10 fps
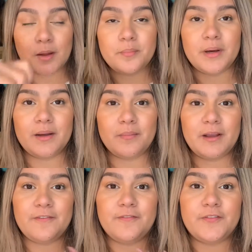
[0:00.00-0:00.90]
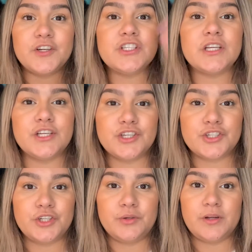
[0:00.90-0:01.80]
but my first
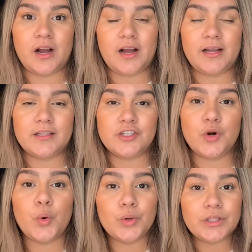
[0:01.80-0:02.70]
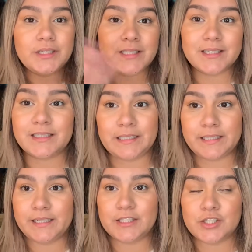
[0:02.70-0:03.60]
intro got totally
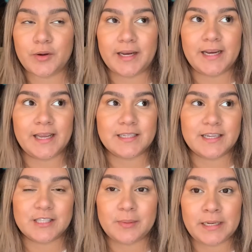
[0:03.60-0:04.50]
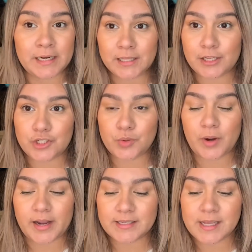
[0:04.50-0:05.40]
deleted, so I didn't get to explain anything to you
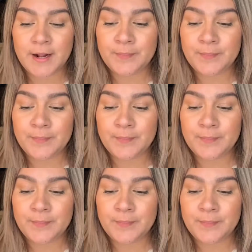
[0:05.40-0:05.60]
guys.